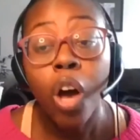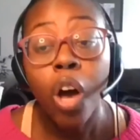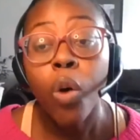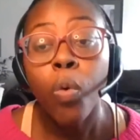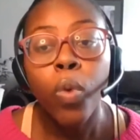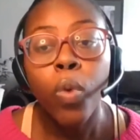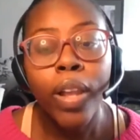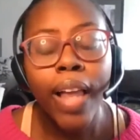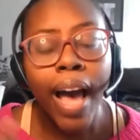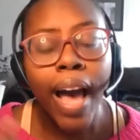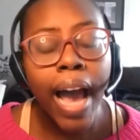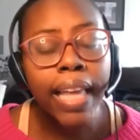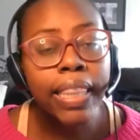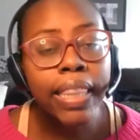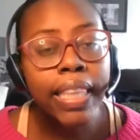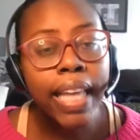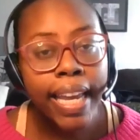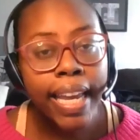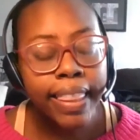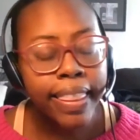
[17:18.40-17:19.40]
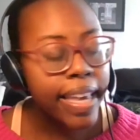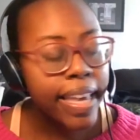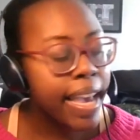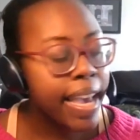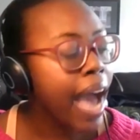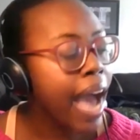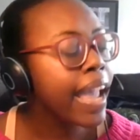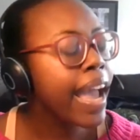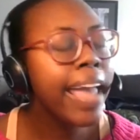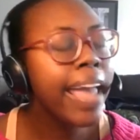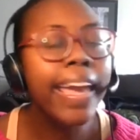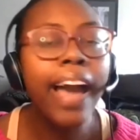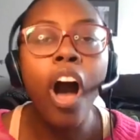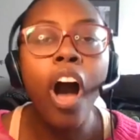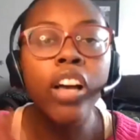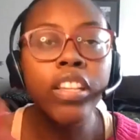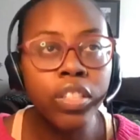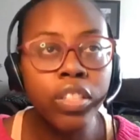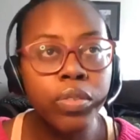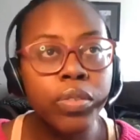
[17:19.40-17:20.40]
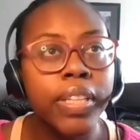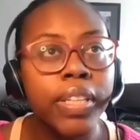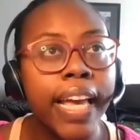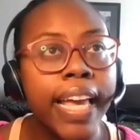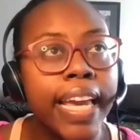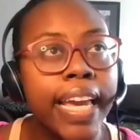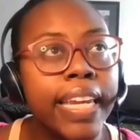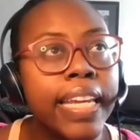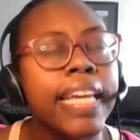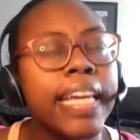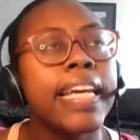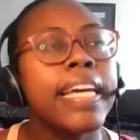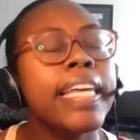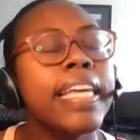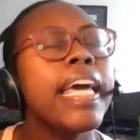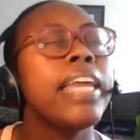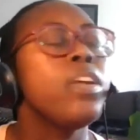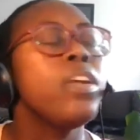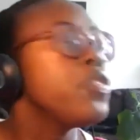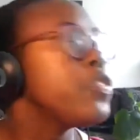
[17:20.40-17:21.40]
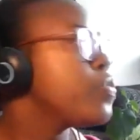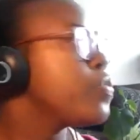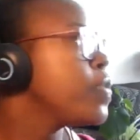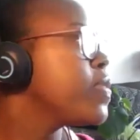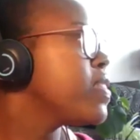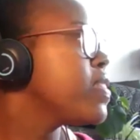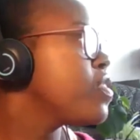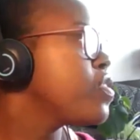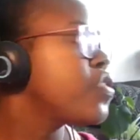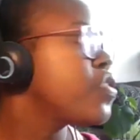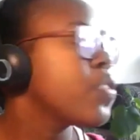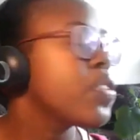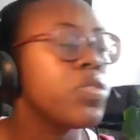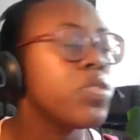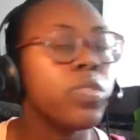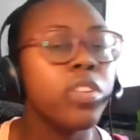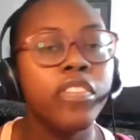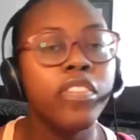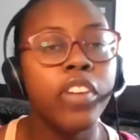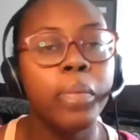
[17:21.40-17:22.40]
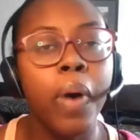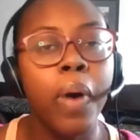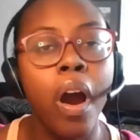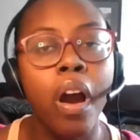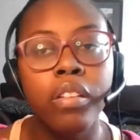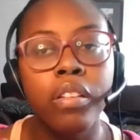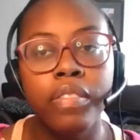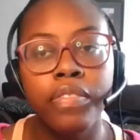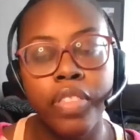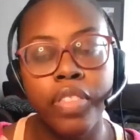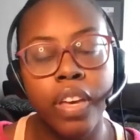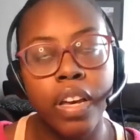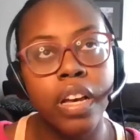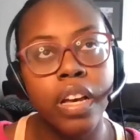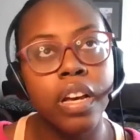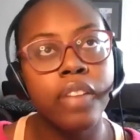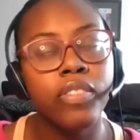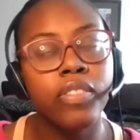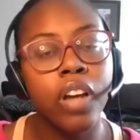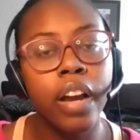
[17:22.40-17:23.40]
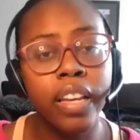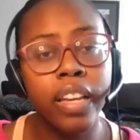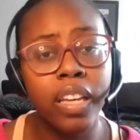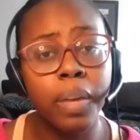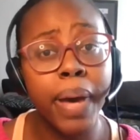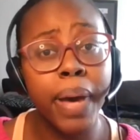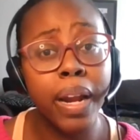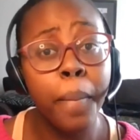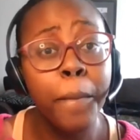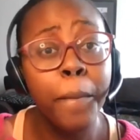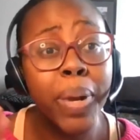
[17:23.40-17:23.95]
Well, I also like, and I know this wasn't still sort of a part of talking about it,